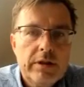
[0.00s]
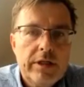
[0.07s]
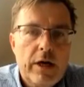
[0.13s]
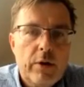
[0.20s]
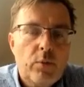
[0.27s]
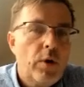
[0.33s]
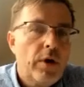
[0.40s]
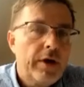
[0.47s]
they are
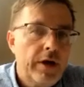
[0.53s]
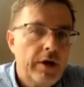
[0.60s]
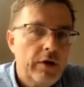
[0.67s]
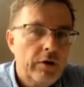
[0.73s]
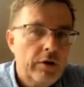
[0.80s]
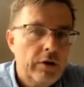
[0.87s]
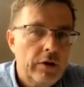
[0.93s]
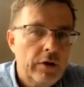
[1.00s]
working
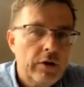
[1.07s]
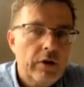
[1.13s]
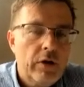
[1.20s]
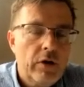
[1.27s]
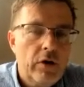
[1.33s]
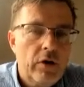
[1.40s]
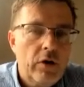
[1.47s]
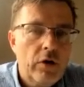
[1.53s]

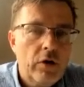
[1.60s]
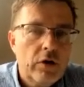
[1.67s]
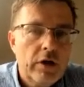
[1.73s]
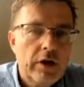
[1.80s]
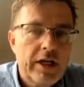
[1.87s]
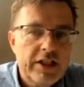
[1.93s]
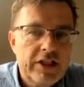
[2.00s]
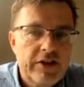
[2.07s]
on
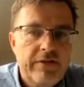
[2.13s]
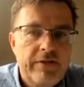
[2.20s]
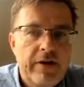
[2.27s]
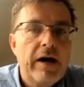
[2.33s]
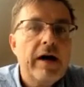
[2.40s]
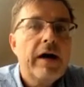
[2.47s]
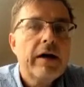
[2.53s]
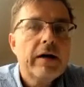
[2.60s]

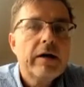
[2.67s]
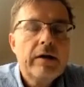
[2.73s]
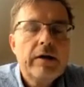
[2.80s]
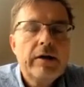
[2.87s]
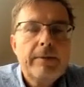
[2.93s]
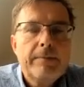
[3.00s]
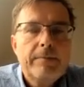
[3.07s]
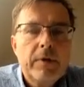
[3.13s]
densifying
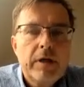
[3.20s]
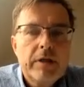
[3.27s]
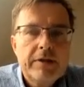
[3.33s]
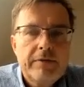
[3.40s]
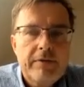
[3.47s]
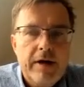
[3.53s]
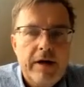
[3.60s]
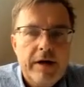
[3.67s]

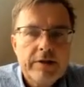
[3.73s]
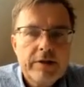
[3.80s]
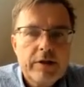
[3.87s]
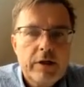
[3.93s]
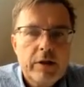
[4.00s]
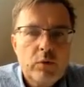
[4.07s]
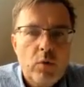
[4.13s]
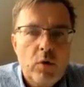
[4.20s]
the
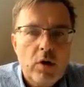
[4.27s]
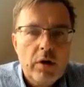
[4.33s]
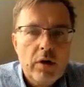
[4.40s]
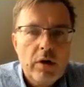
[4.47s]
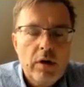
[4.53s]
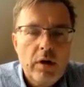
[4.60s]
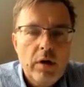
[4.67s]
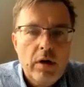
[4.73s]
network,
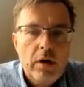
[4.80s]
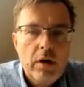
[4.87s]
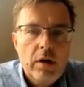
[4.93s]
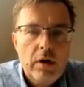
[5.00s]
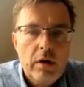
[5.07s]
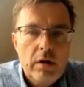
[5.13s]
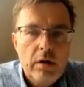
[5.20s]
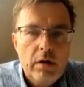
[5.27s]

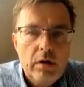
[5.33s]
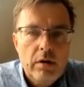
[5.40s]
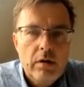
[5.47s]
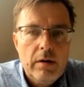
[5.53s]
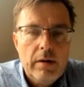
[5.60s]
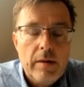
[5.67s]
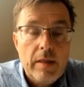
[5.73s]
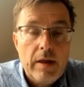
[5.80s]

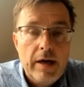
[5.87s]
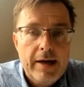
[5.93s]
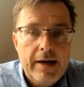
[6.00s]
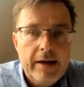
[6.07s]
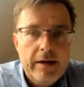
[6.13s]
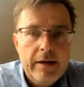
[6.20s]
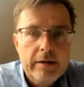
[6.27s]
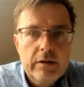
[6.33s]

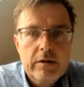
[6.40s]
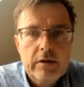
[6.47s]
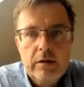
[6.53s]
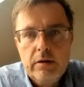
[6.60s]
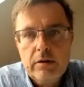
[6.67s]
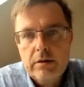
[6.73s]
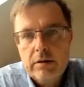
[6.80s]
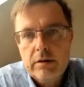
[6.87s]
and
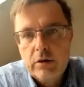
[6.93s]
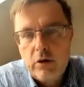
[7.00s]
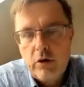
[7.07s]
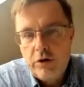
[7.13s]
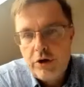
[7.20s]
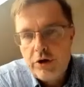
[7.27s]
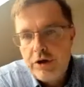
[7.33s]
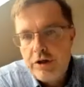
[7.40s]
the
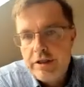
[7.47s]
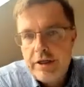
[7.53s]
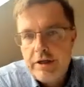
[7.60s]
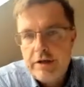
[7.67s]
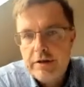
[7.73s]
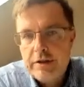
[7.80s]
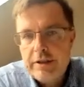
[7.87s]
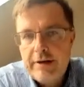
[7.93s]
conditions
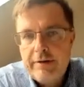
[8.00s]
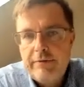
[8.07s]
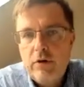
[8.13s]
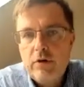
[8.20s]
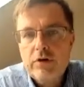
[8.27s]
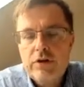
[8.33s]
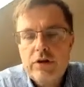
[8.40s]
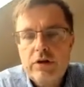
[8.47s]
under
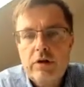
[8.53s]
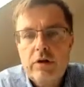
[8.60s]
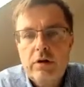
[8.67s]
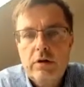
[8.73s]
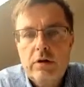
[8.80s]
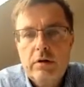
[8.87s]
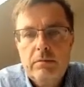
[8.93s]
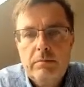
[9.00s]
Sigfox
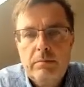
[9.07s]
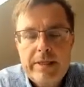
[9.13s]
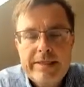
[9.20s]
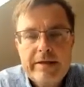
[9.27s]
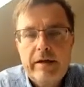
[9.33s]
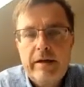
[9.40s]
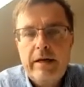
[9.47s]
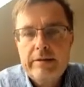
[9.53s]

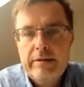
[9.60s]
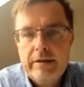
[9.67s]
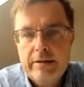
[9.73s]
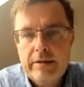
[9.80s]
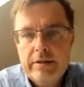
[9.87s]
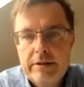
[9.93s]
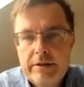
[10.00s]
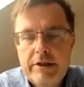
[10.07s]
basic
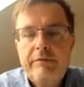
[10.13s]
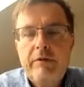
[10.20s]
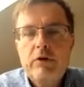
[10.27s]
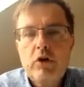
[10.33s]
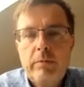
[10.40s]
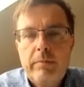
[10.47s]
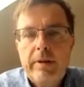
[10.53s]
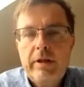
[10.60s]
licenses. The Sigfox
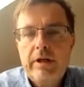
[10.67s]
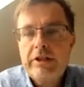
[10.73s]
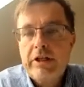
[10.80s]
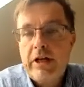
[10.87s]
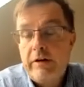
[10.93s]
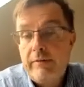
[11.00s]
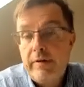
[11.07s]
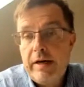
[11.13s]
operators
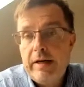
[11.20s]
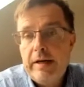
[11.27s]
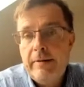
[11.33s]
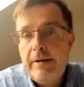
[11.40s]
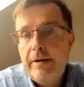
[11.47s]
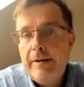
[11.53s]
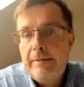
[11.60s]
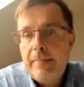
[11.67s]
are
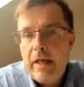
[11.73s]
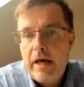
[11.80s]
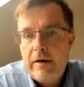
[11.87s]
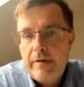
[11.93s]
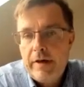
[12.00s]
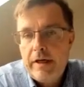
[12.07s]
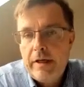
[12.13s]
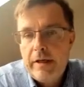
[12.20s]

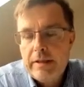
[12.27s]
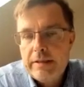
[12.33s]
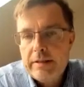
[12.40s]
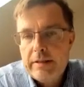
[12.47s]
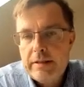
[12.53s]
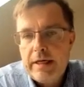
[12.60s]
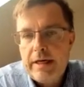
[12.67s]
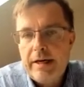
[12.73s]
very
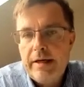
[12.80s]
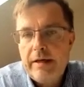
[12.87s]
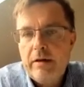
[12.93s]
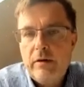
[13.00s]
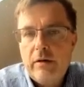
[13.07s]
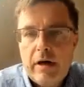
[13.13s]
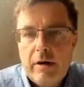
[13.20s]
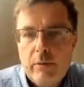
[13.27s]
stringent,
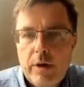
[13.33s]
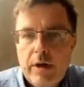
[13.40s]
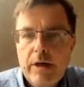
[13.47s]
or are